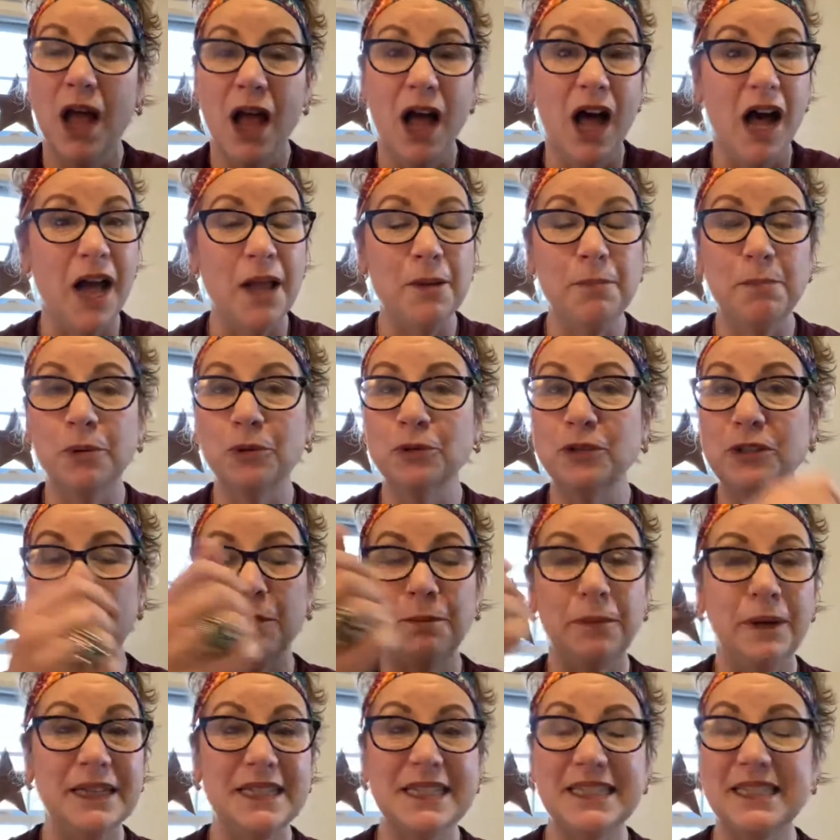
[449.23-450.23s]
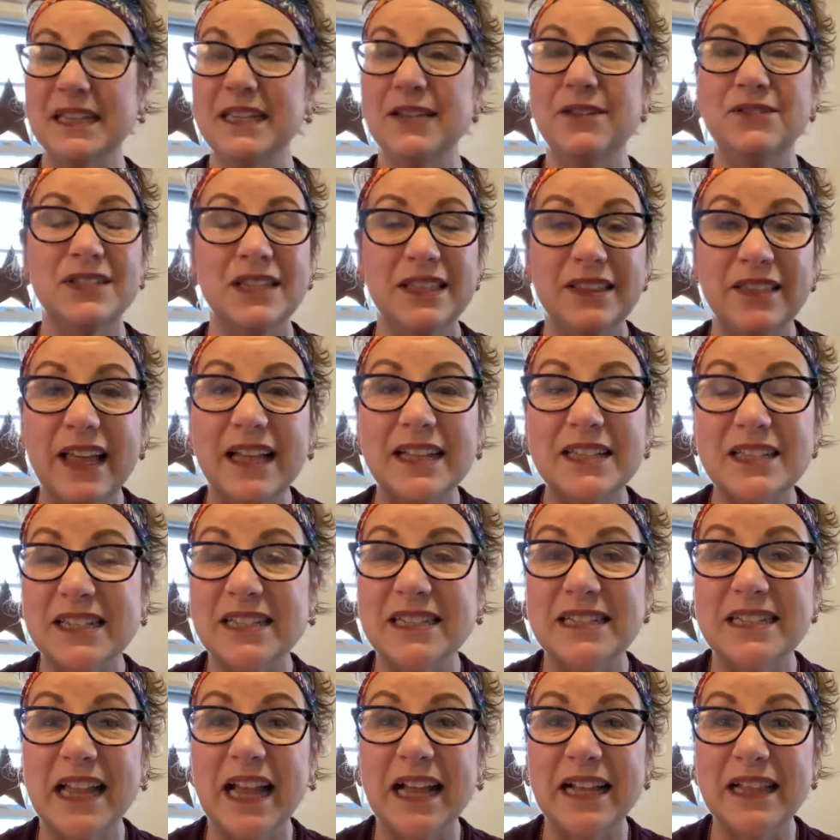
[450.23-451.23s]
I pulled up my sleeves, and that's
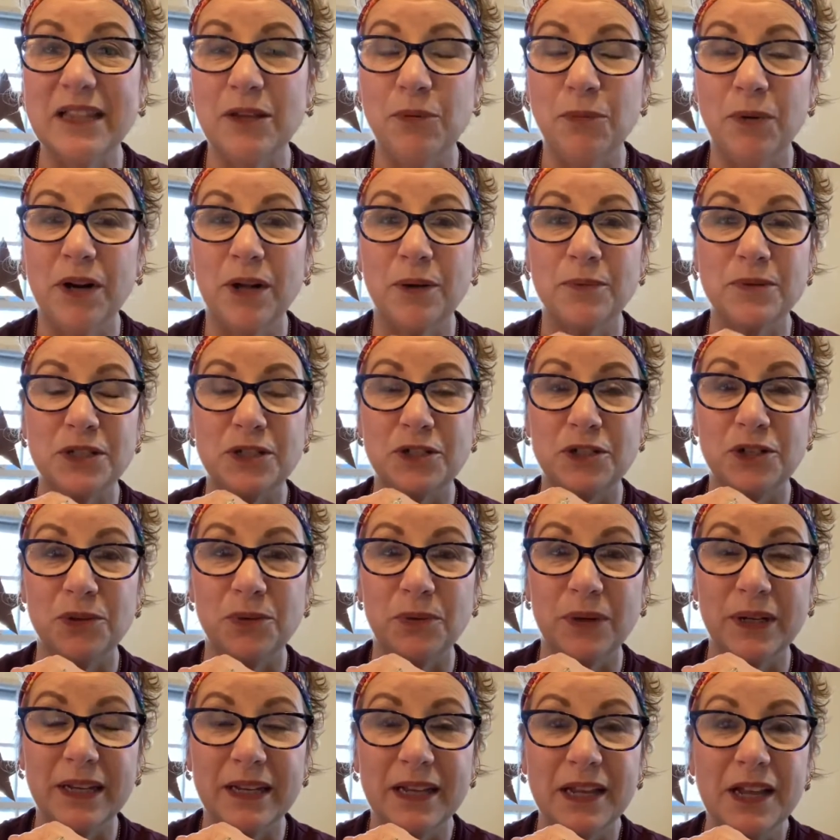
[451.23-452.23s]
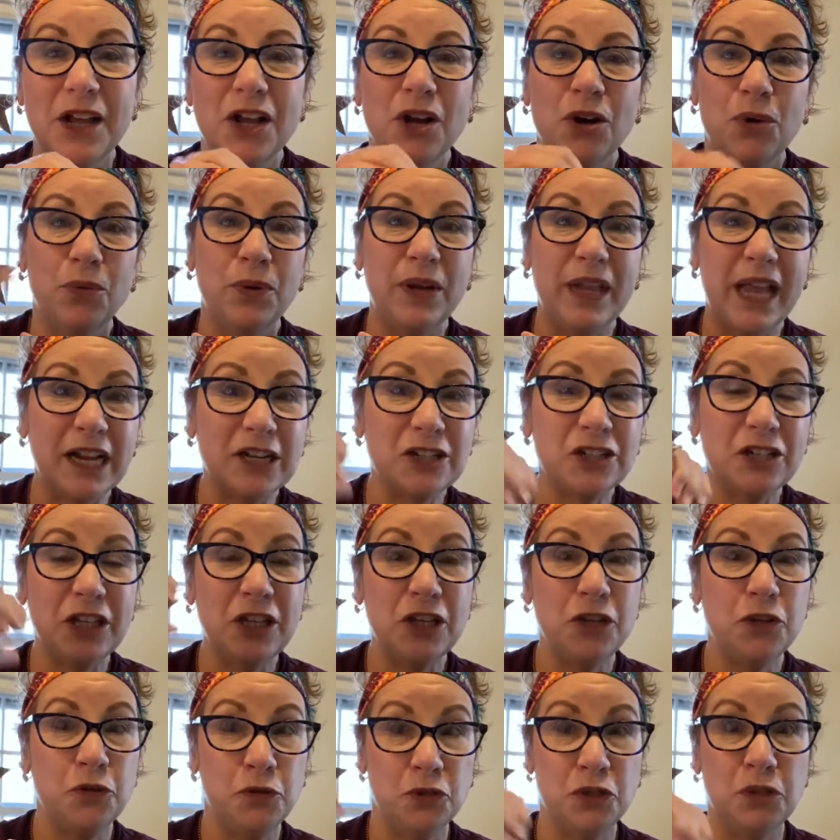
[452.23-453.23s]
exactly what I was doing. We actually
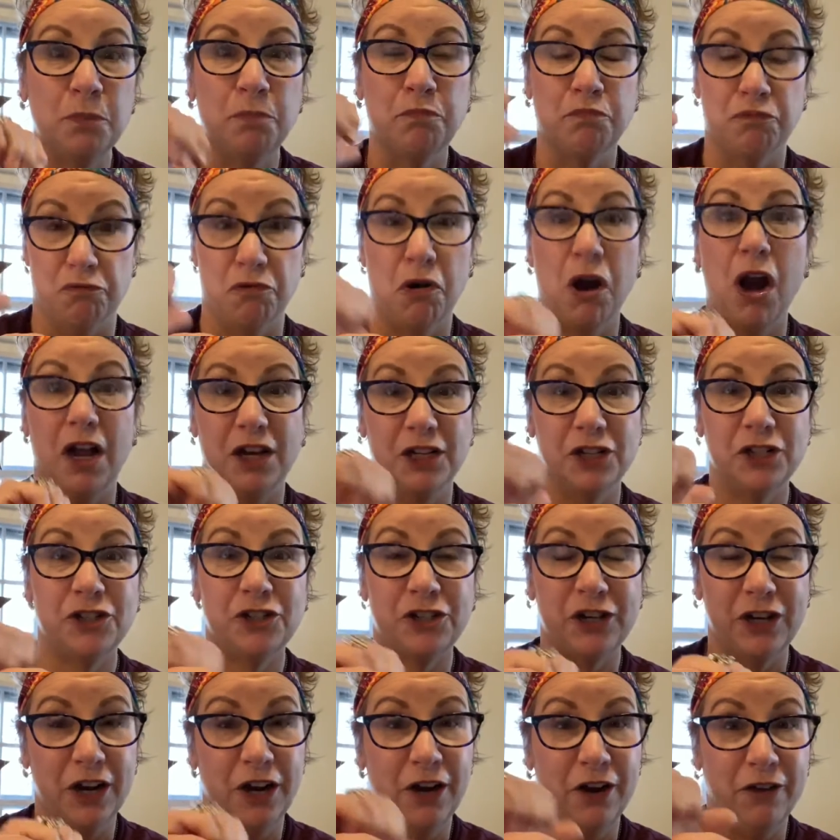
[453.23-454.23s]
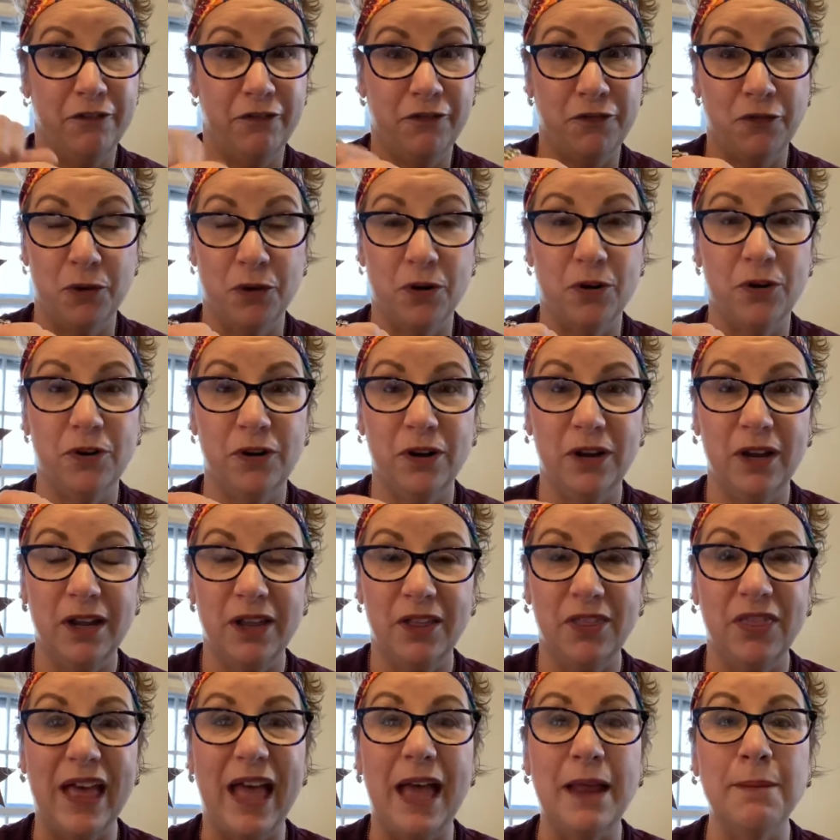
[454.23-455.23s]
use a brush for
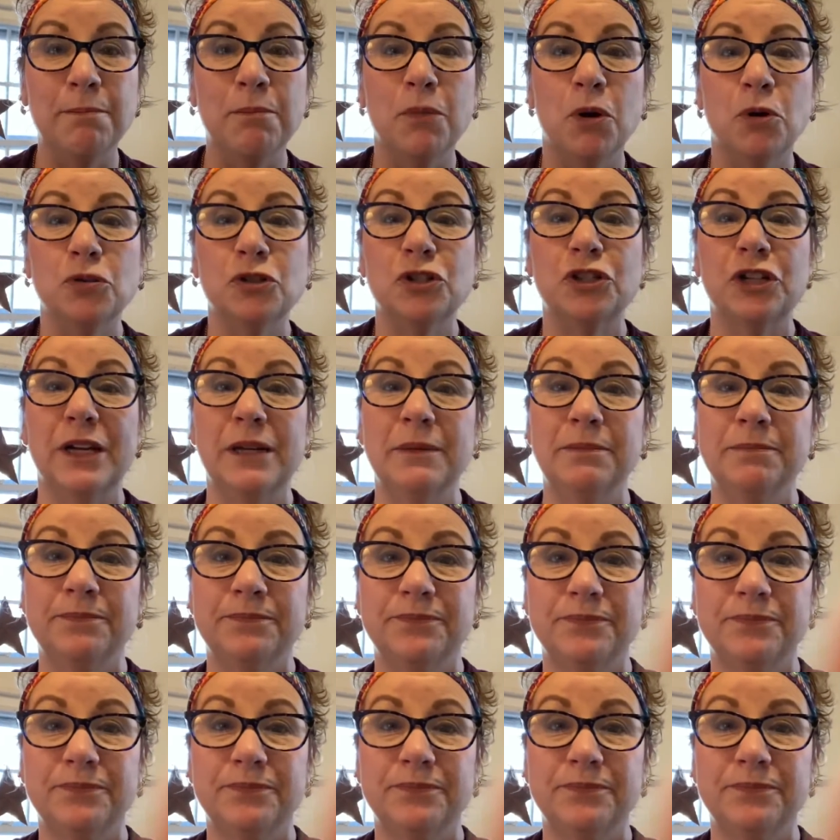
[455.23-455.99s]
that motion,